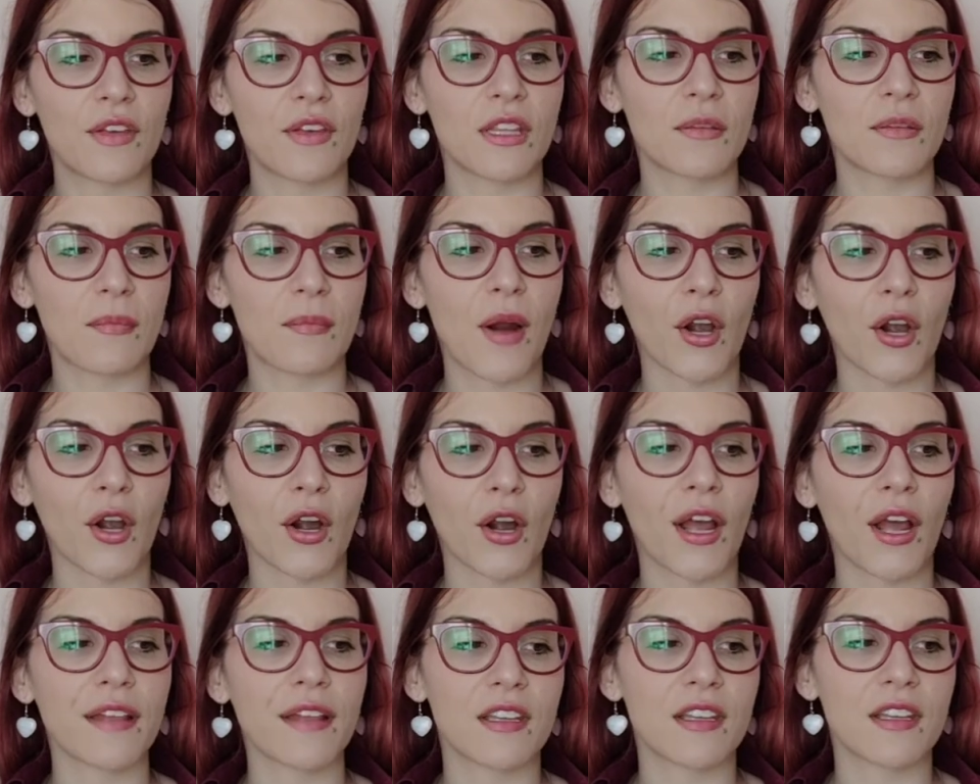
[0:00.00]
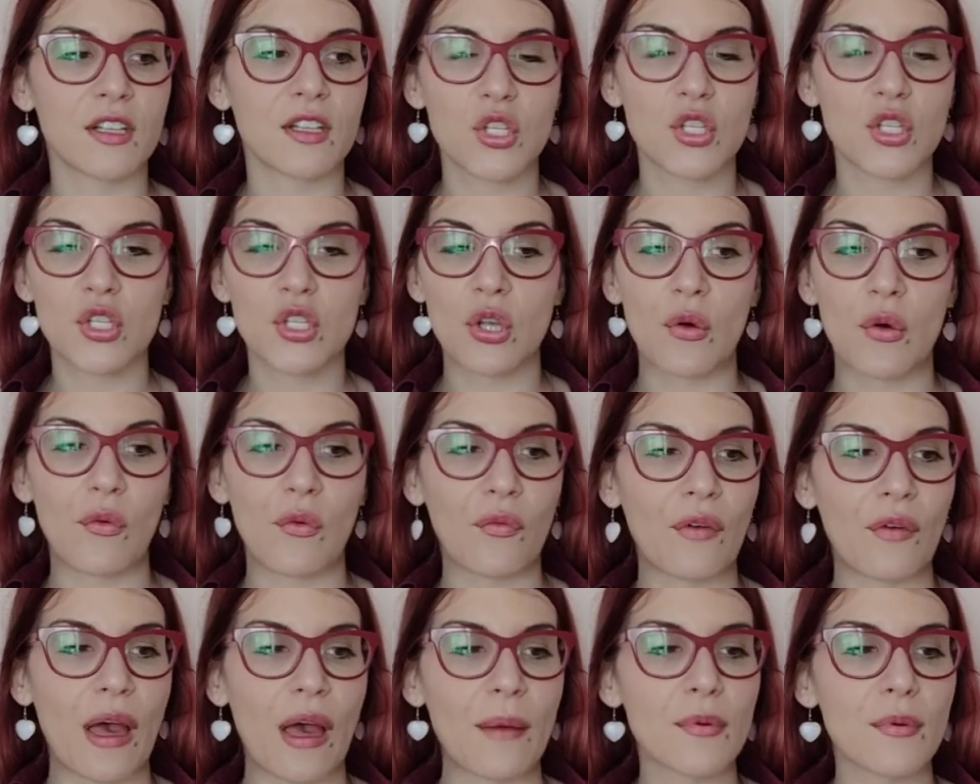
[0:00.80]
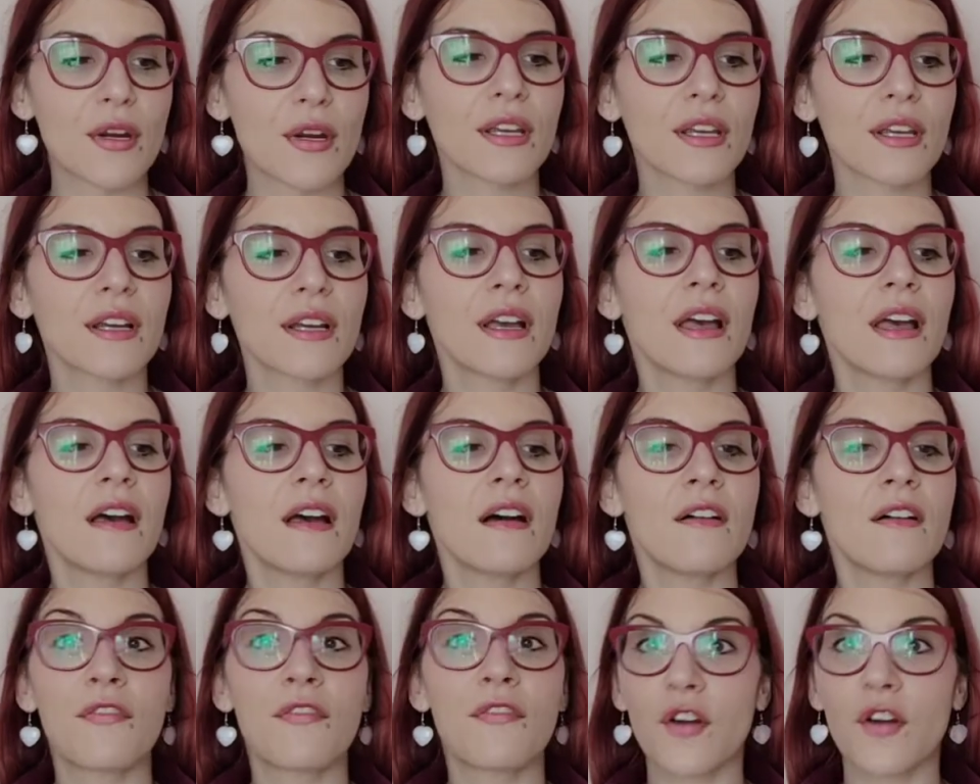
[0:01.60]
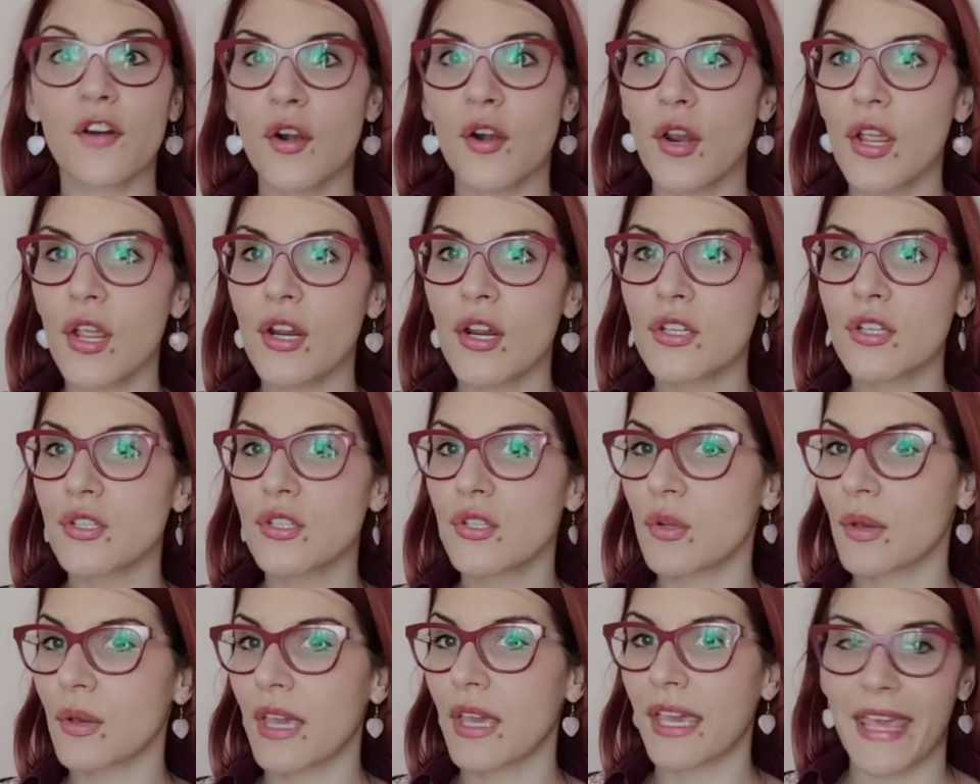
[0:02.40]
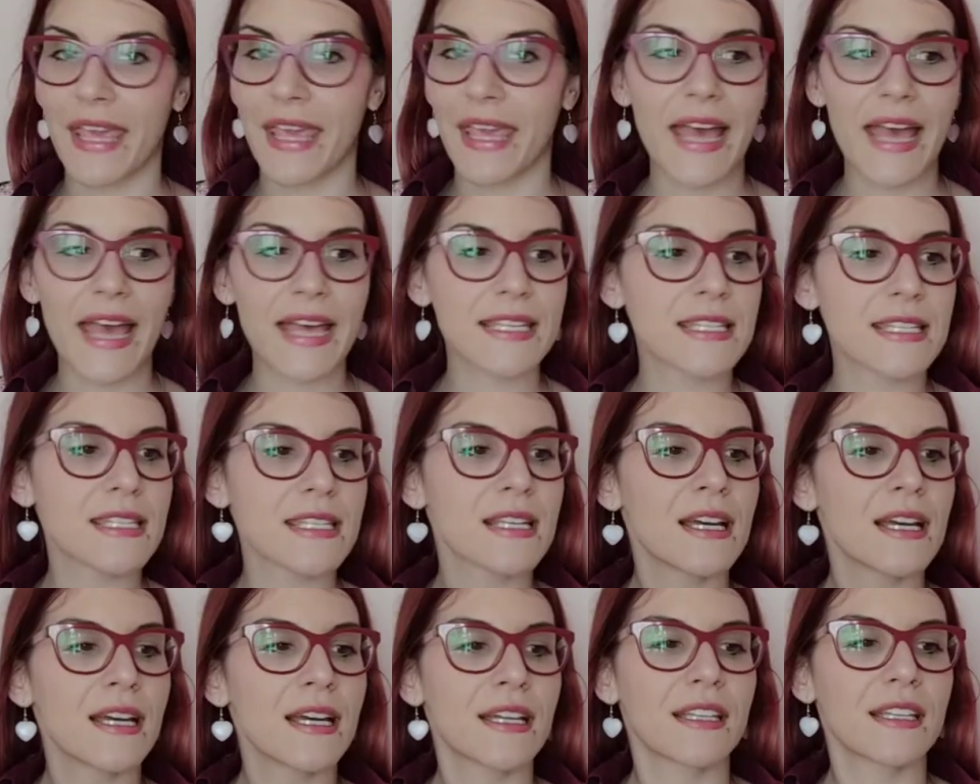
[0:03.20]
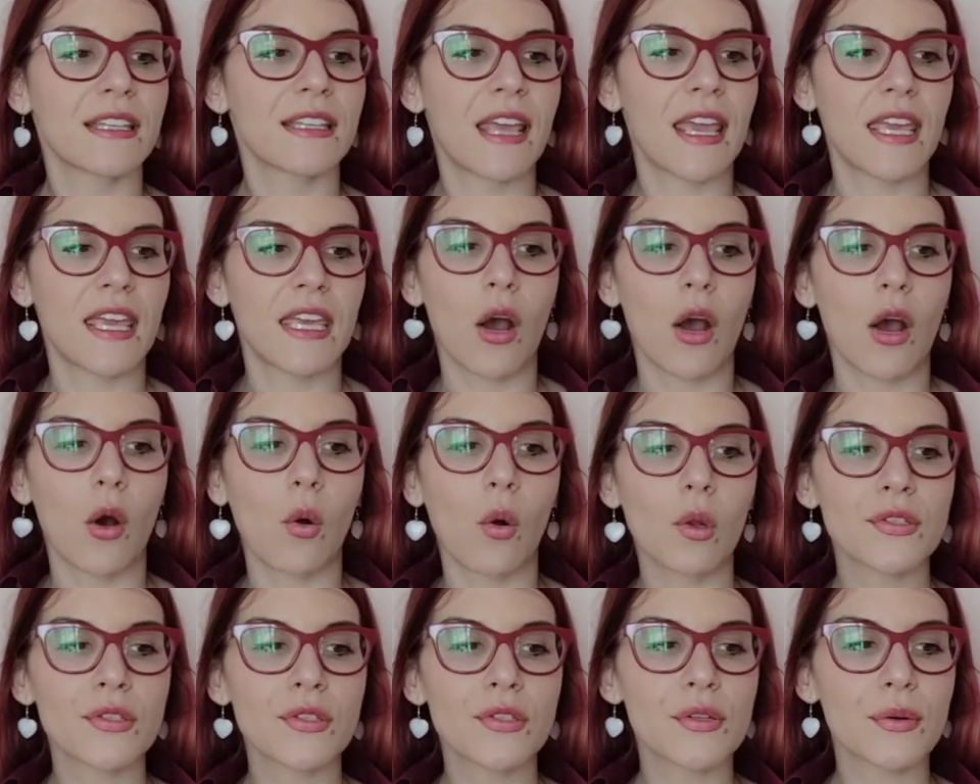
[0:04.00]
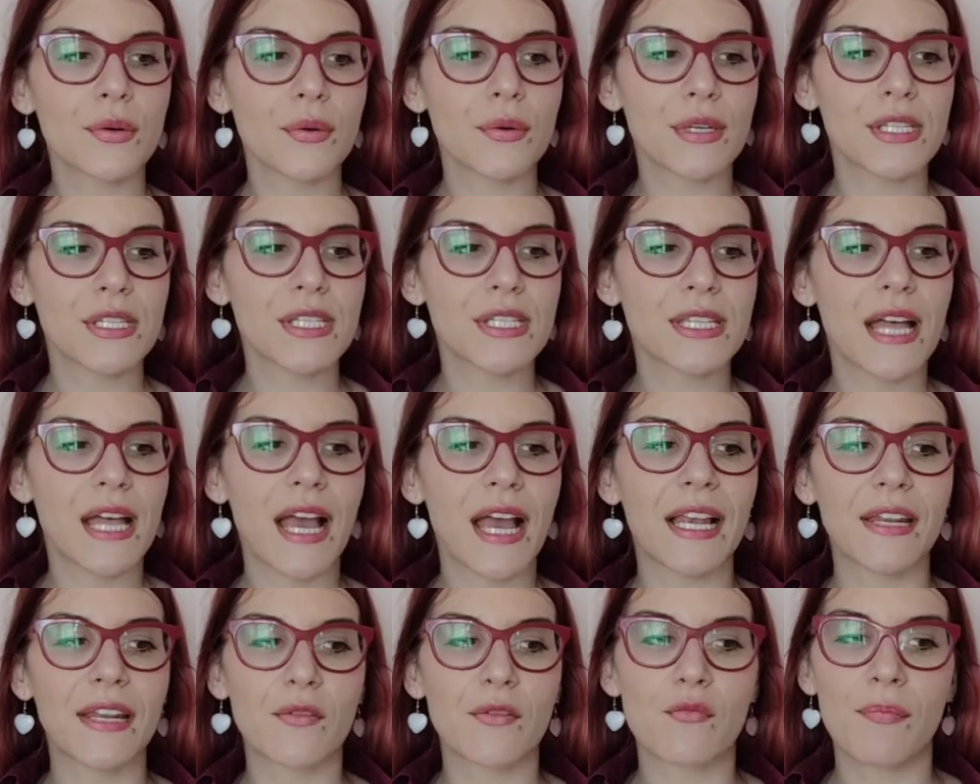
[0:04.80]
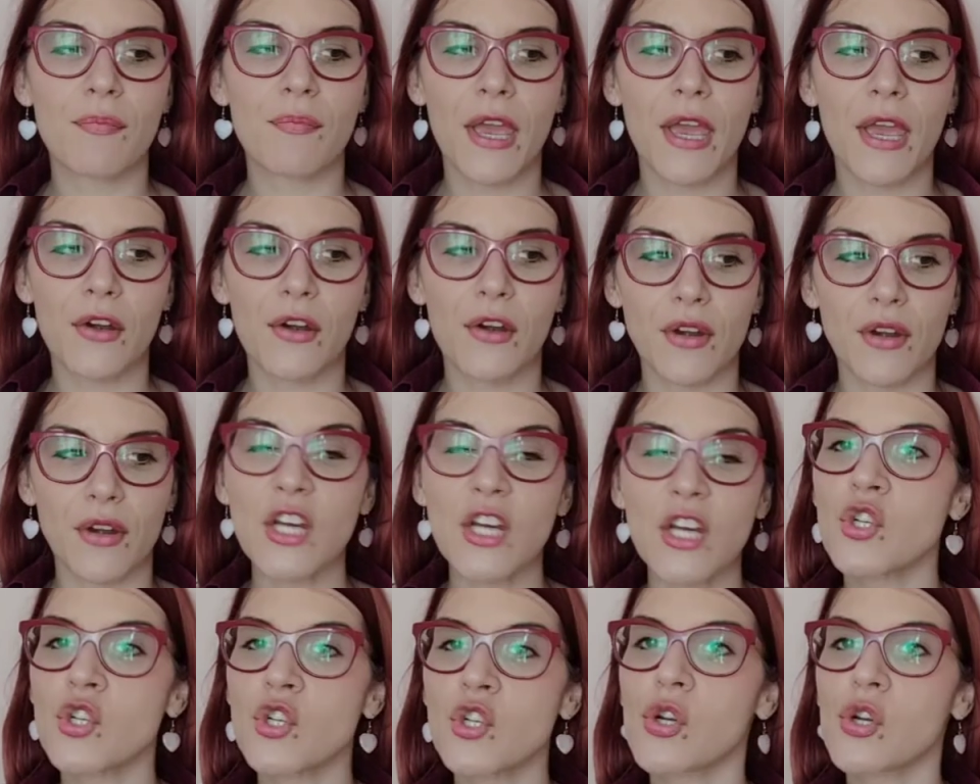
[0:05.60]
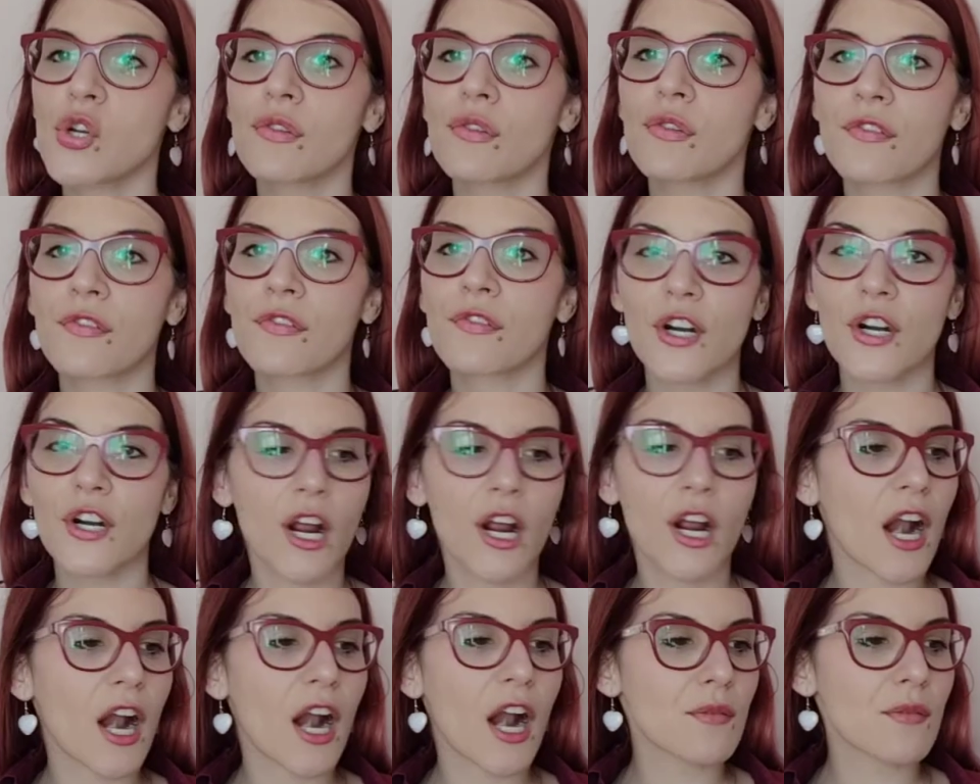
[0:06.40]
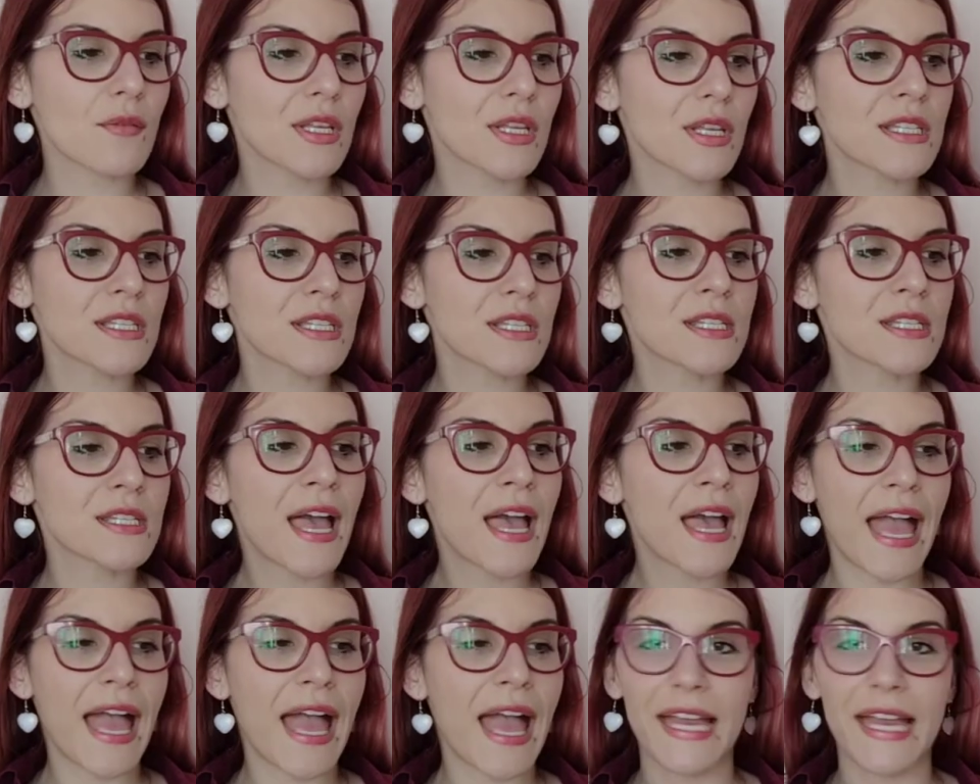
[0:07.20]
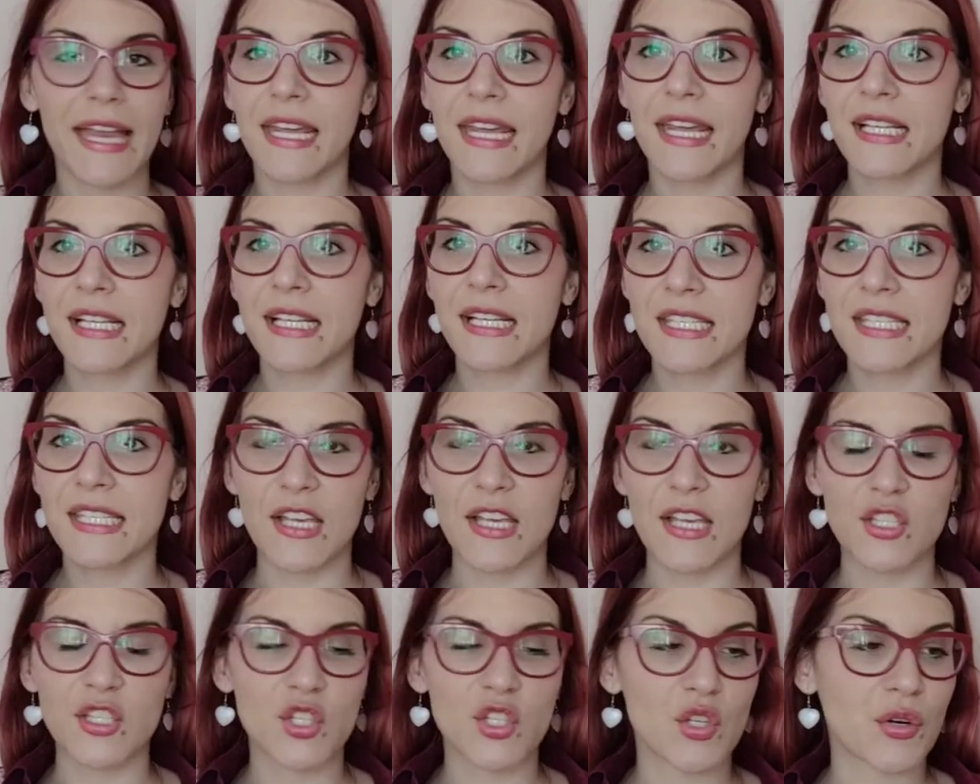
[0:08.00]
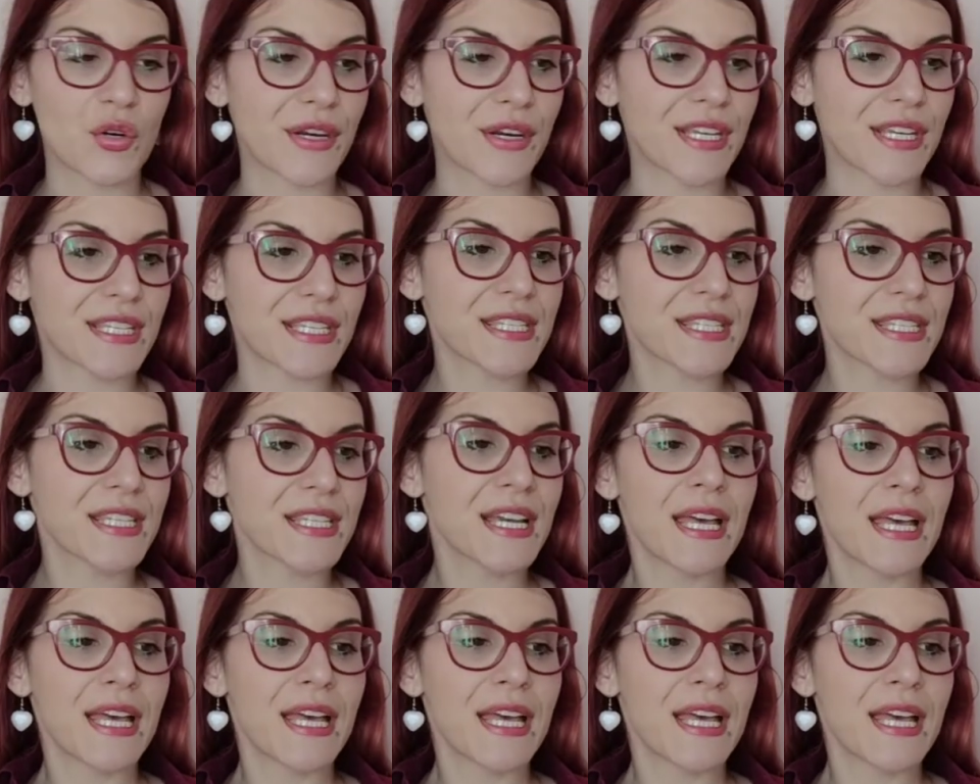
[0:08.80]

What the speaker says: fit, mark, cut and sew fabric. Furriers, you can guess, they alter, restyle and repair natural fur garments and accessories.